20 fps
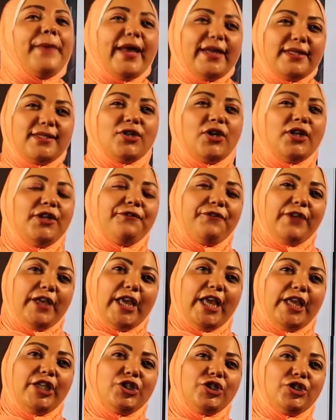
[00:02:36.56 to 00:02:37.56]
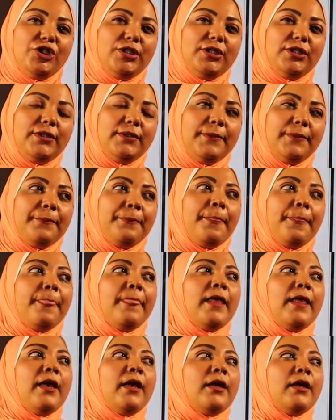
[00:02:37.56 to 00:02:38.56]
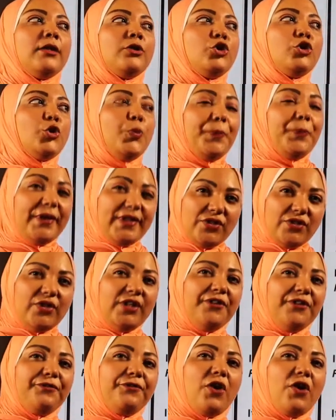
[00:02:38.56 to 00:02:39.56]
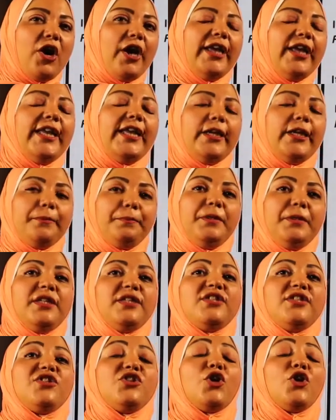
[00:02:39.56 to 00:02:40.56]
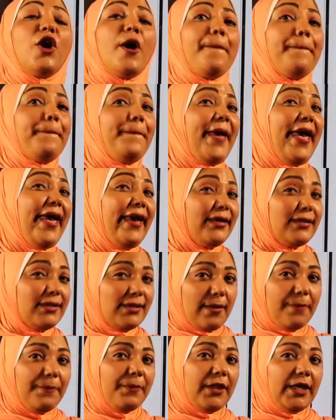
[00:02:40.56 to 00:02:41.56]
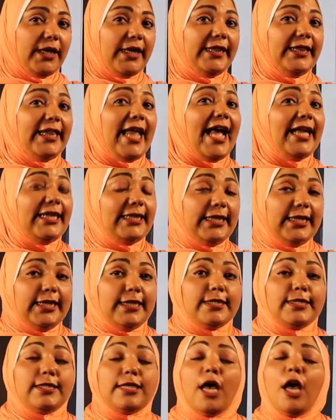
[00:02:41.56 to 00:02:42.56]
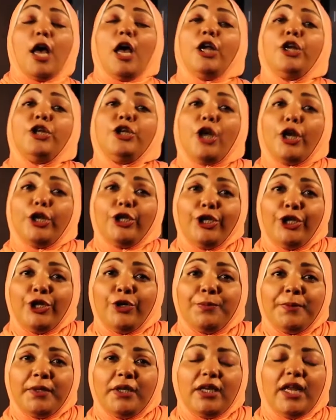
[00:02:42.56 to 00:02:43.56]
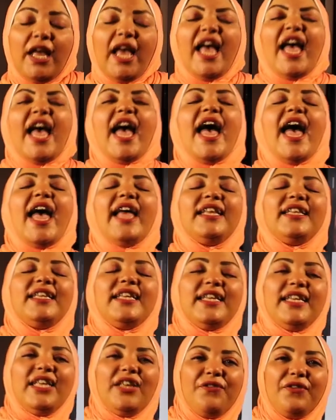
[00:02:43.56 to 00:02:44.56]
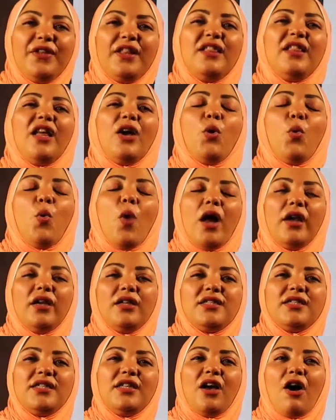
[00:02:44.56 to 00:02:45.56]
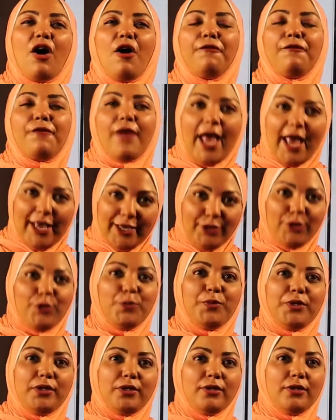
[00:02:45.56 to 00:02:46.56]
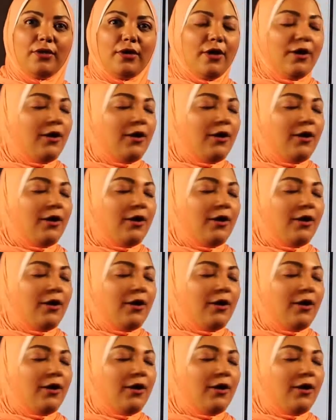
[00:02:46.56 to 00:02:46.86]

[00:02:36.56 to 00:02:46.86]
personification? To personify, it means to compare something that is non-human and give it the quality of a human.